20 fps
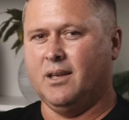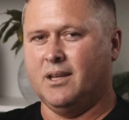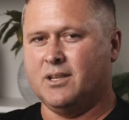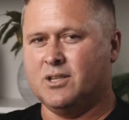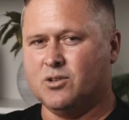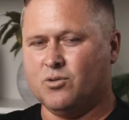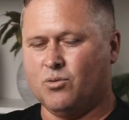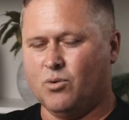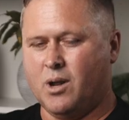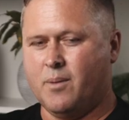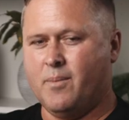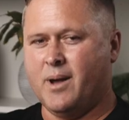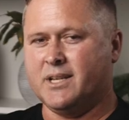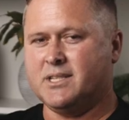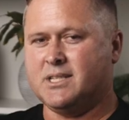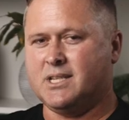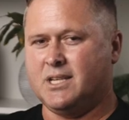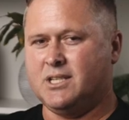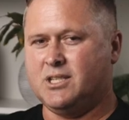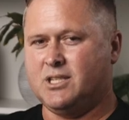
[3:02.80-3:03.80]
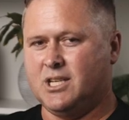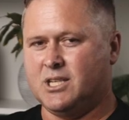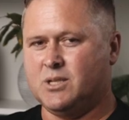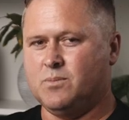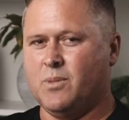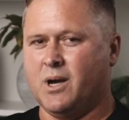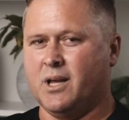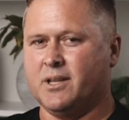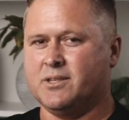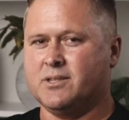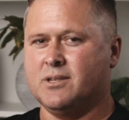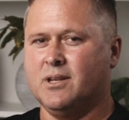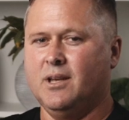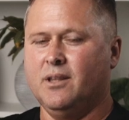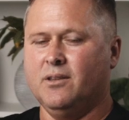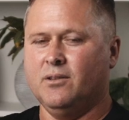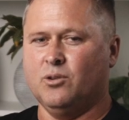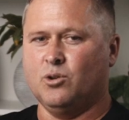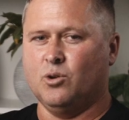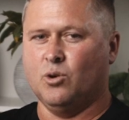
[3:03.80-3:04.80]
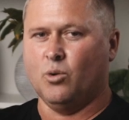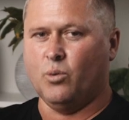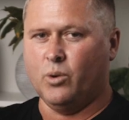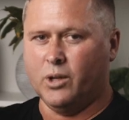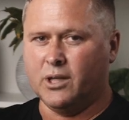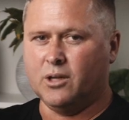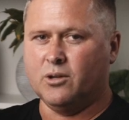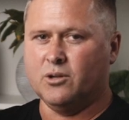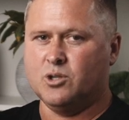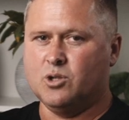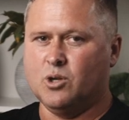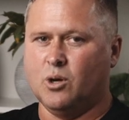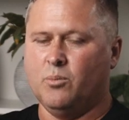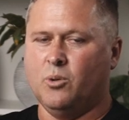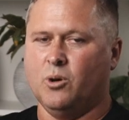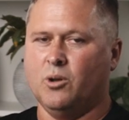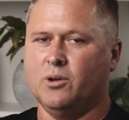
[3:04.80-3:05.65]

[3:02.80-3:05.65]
each 3 months, each 6 months, that do a really good job